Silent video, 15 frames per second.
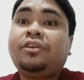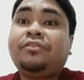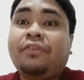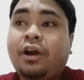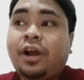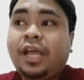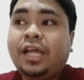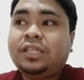
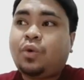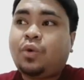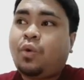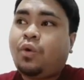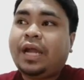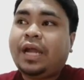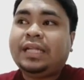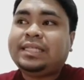variant,
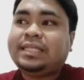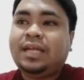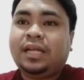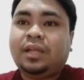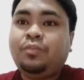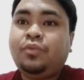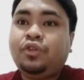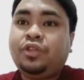or it's not
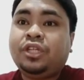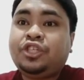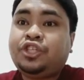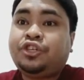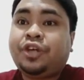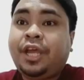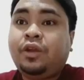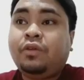a mutant
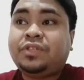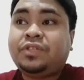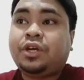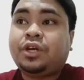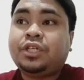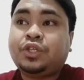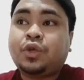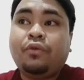strain of
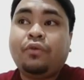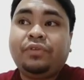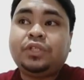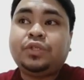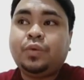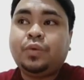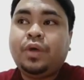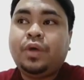
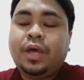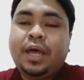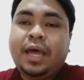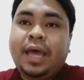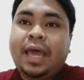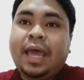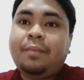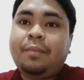SARS-CoV-2,
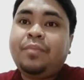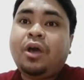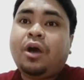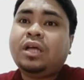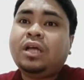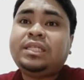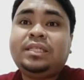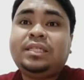because